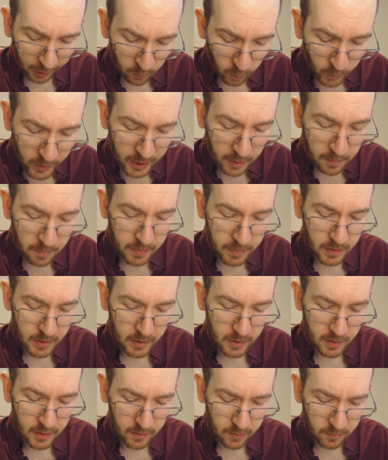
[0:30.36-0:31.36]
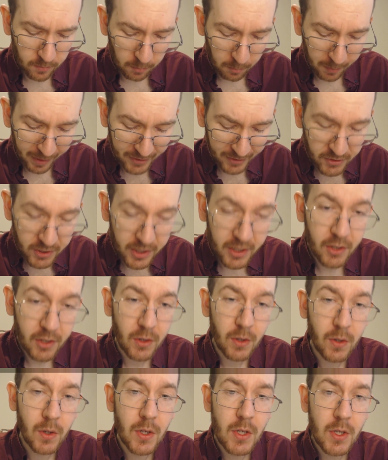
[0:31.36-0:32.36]
I weep, my
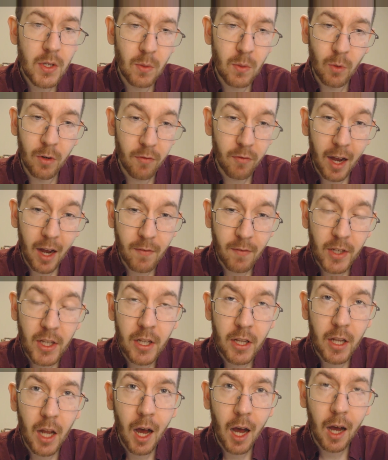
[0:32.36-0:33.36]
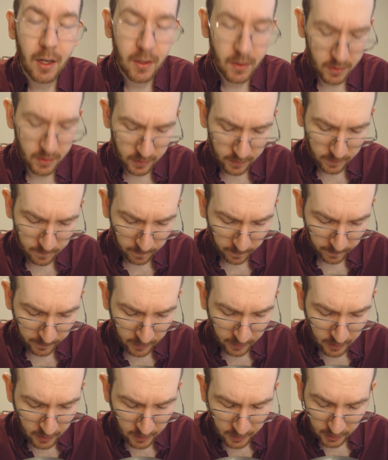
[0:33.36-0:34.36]
tears revive it not.
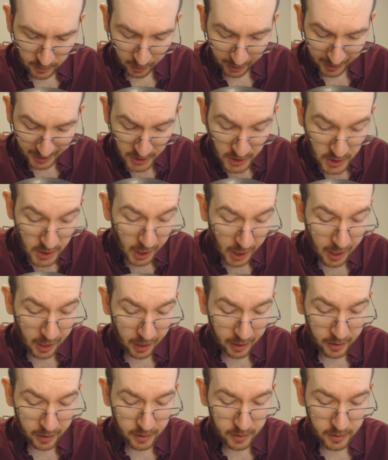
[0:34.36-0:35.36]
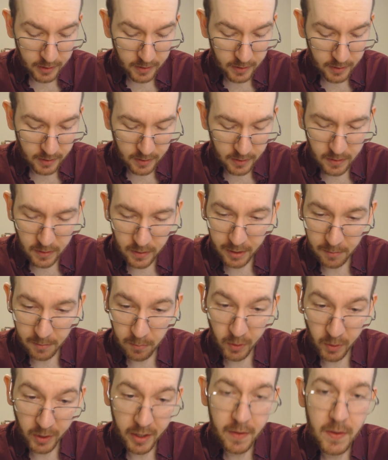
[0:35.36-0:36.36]
I sigh,
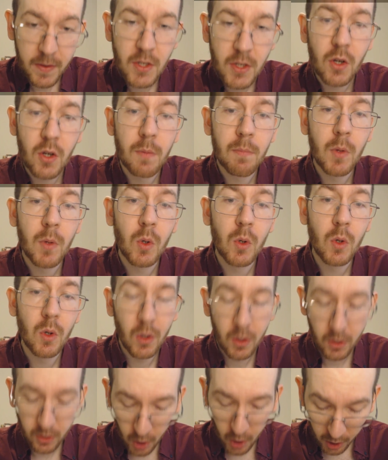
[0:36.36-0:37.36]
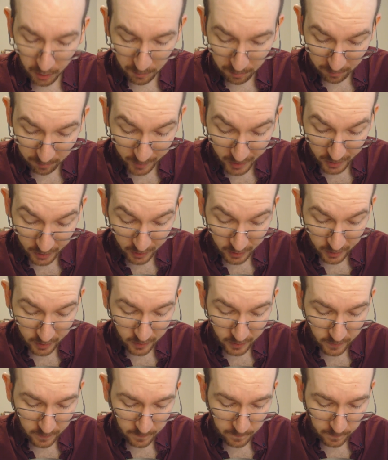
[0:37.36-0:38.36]
it breathes no more on
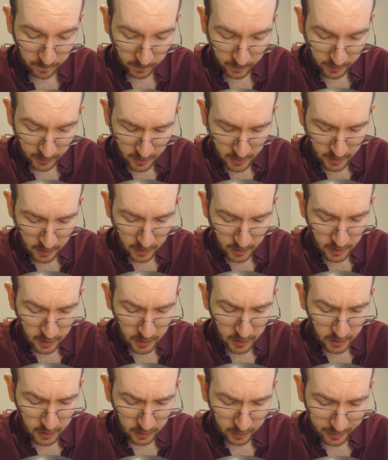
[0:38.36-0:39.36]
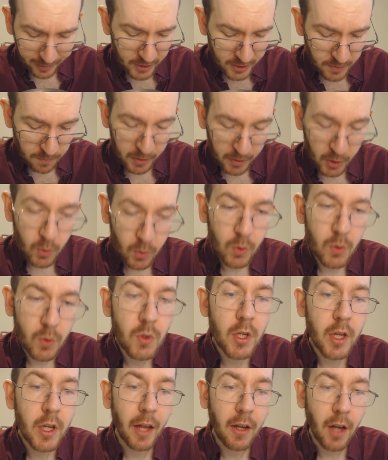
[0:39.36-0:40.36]
me. Its
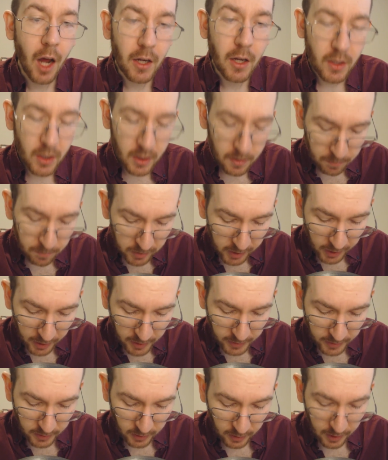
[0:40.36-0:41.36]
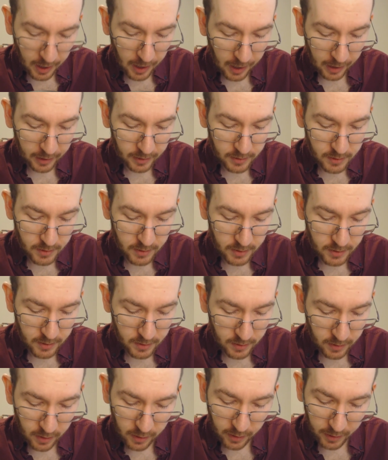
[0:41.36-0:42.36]
mute and uncomplaining lot
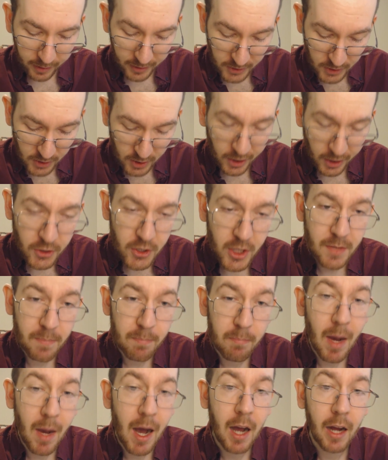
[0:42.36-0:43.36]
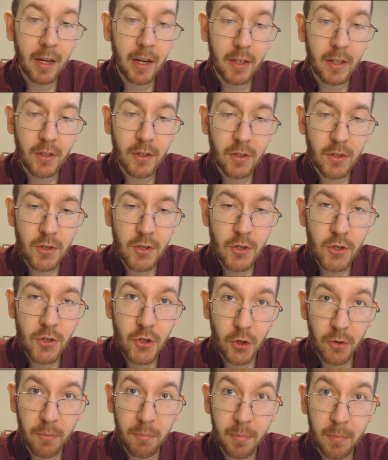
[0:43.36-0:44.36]
is such as mine
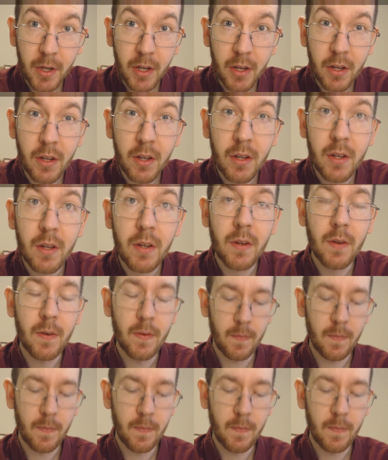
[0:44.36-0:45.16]
should be.